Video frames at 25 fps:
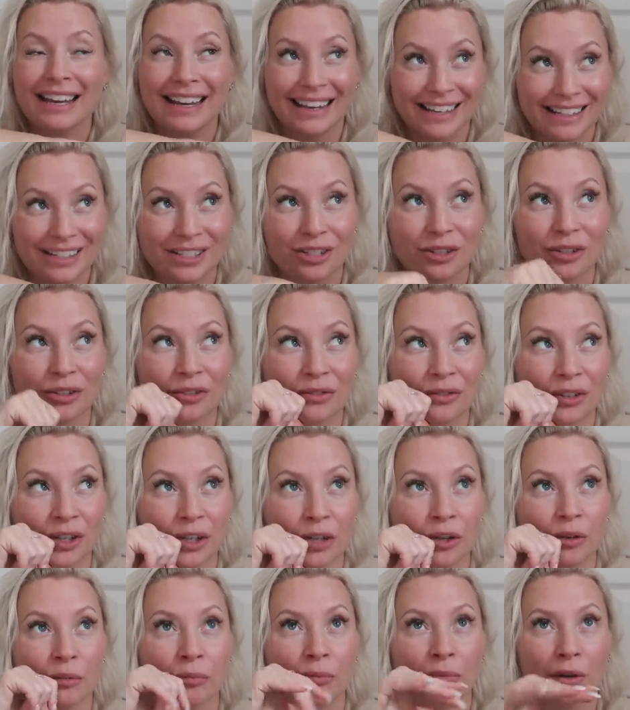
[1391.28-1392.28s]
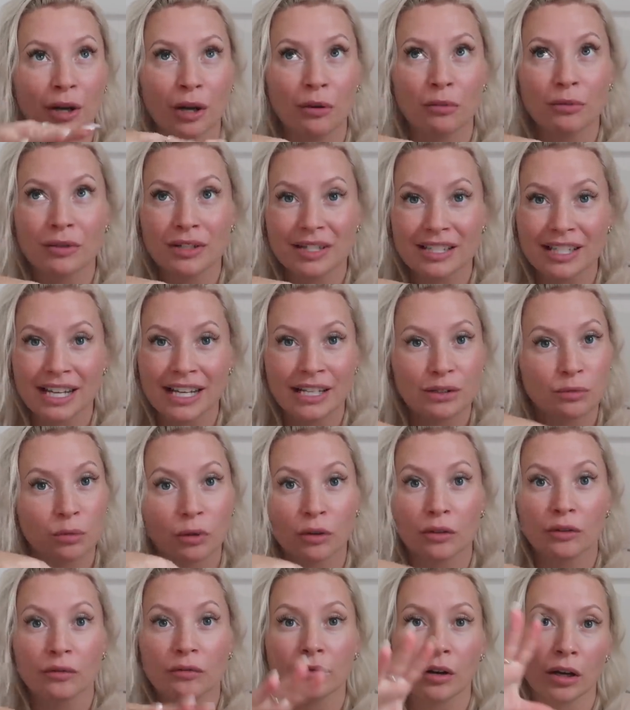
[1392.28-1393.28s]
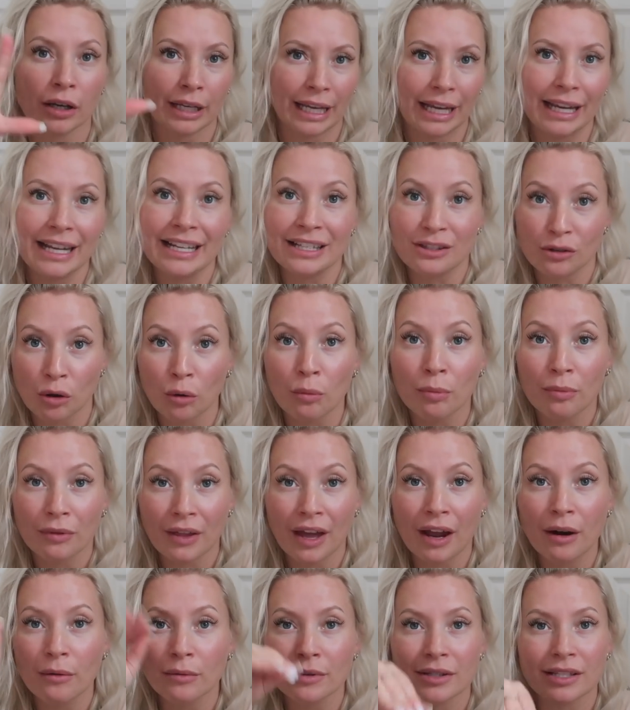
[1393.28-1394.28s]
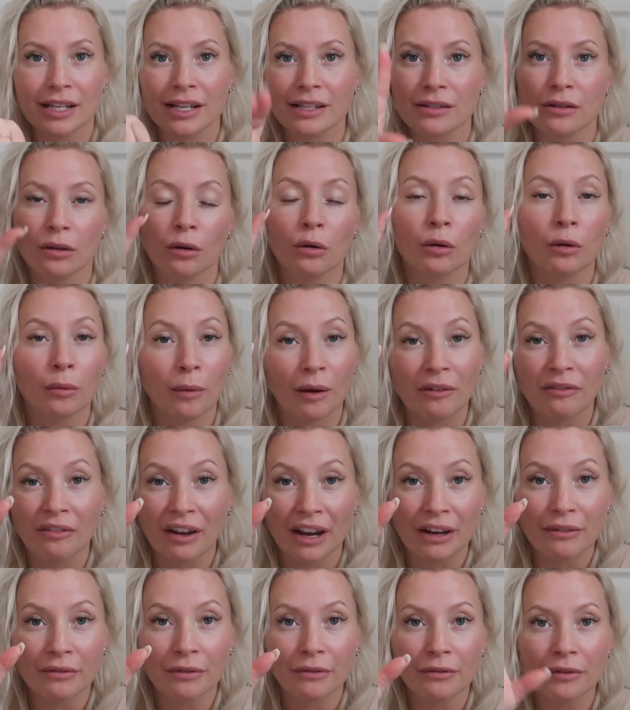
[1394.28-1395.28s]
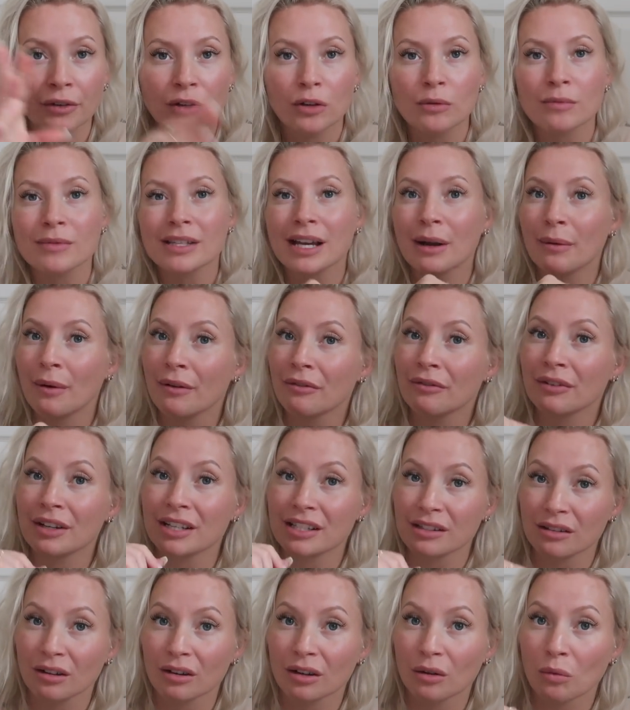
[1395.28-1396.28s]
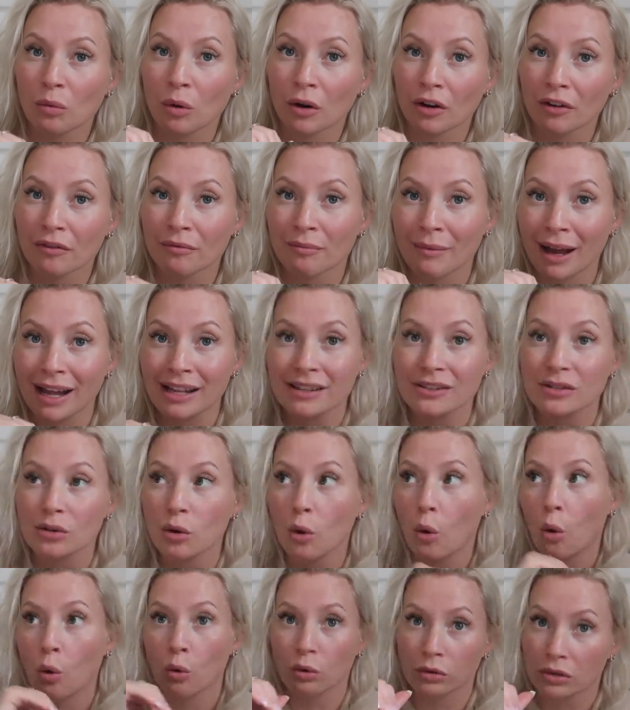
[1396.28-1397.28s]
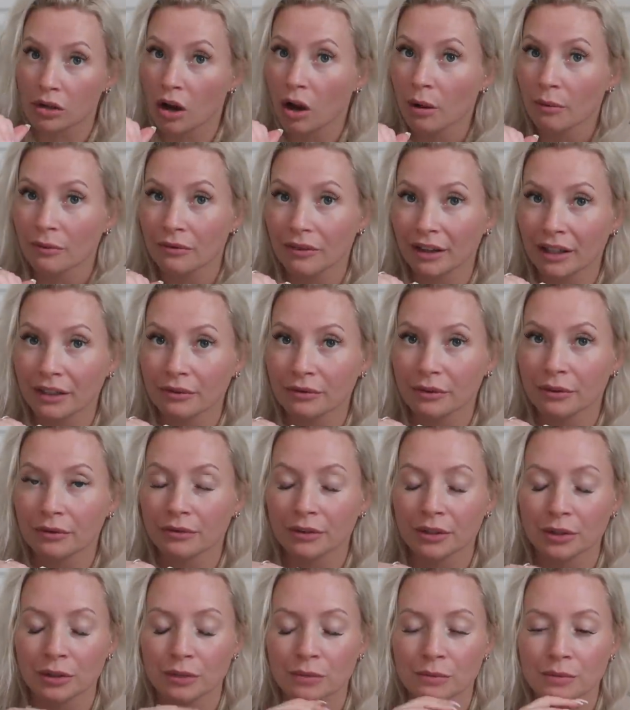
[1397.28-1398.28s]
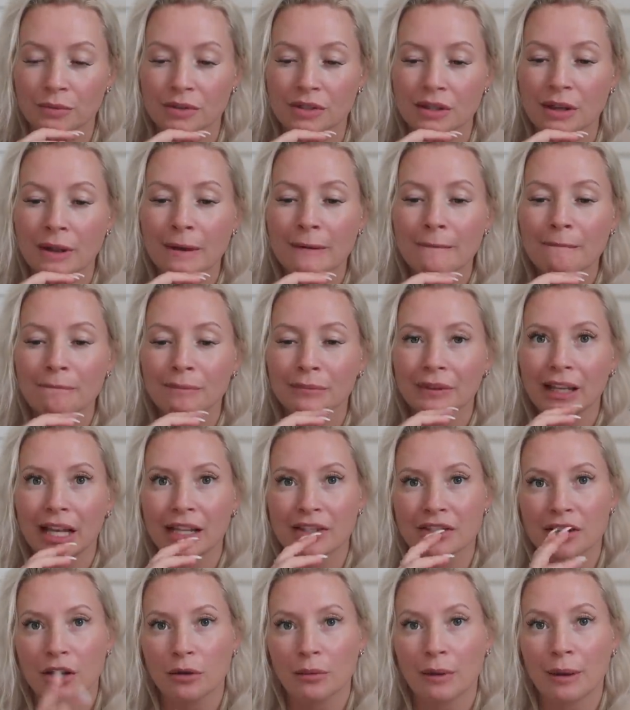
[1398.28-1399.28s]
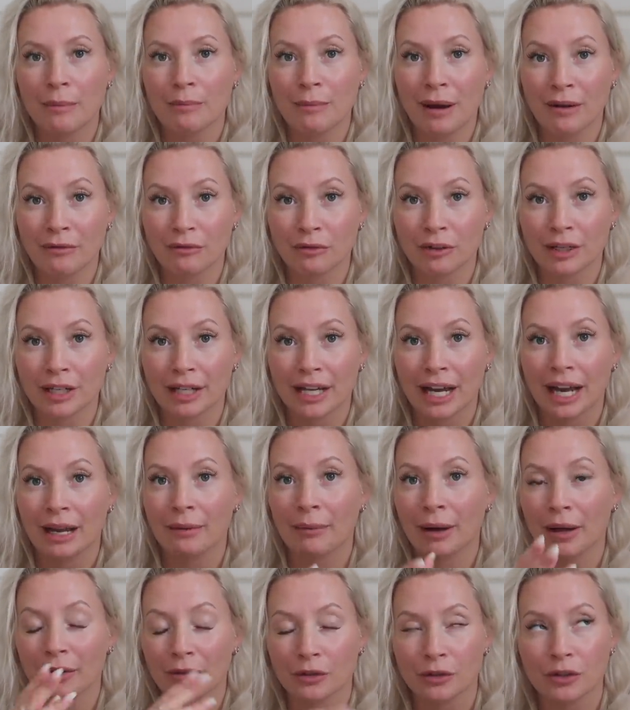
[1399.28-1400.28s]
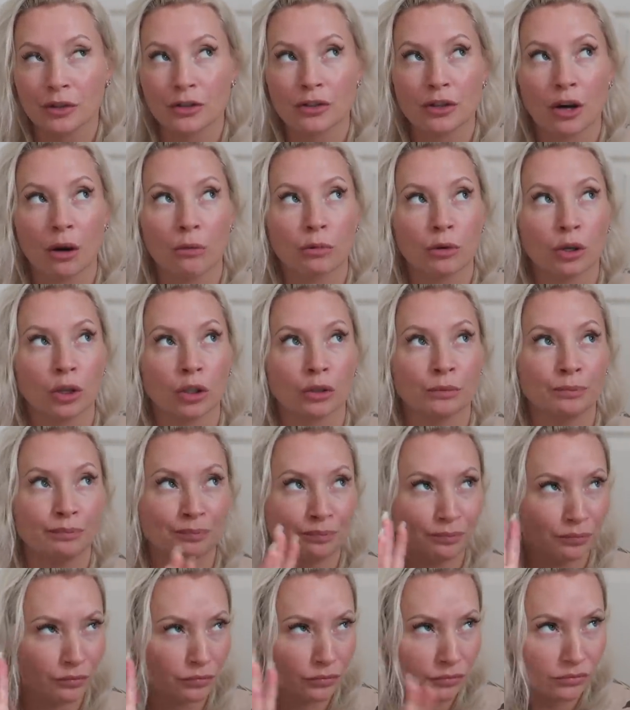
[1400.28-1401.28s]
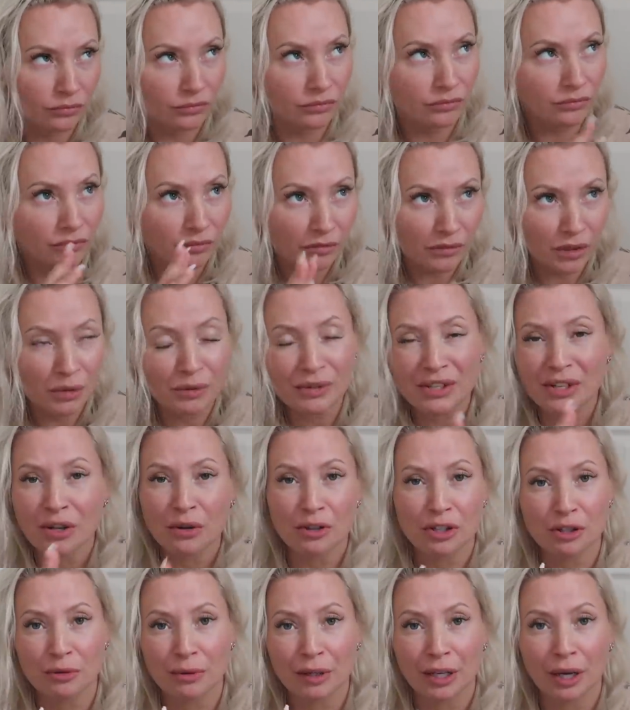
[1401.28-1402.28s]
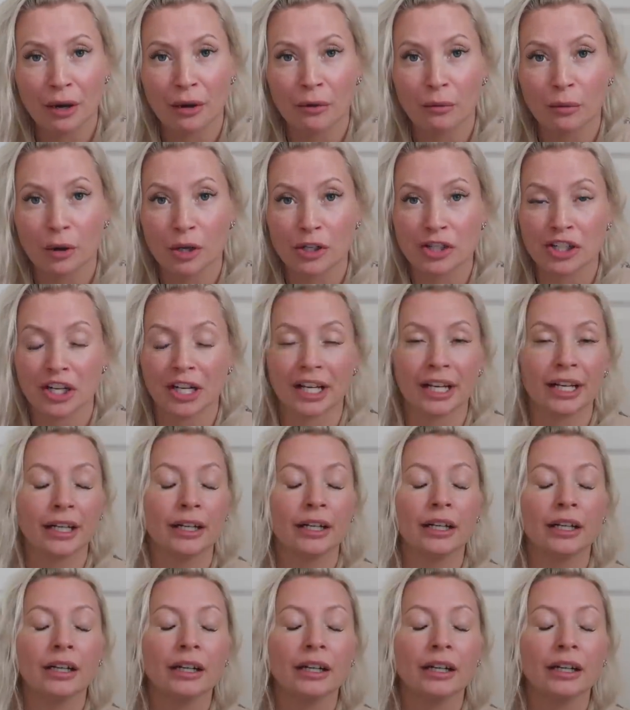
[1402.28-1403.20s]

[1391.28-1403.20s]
It is a good film, but I wouldn't say it's one, like, it's up there. I wouldn't say it's like one of my favourite films. However, it's like one of Matt's all-time favourite films. And so when Maverick came out, the new Top Gun, we said, oh, should we go and watch it?